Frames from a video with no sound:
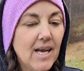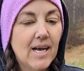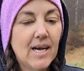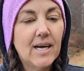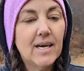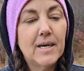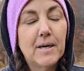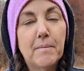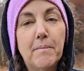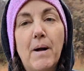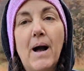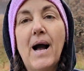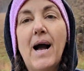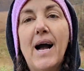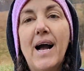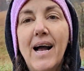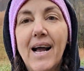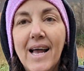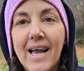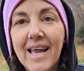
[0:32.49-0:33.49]

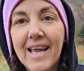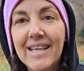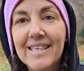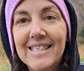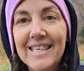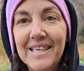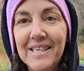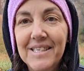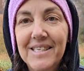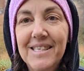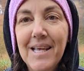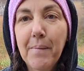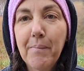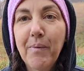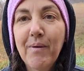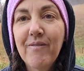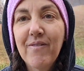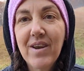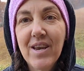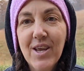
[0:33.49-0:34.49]
I did a
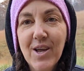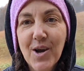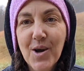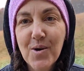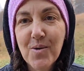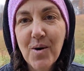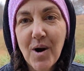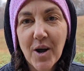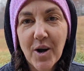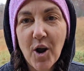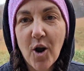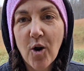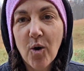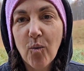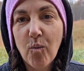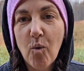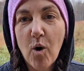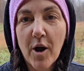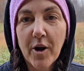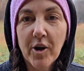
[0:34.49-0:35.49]
separate video on our
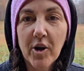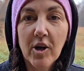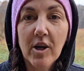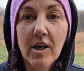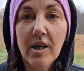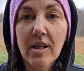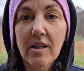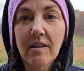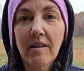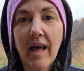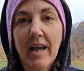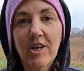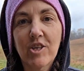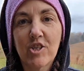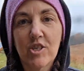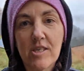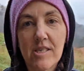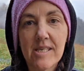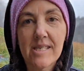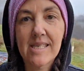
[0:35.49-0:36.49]
water
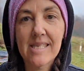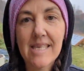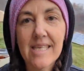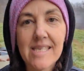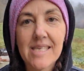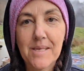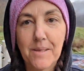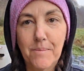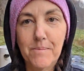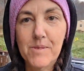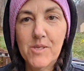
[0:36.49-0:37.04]
collection system.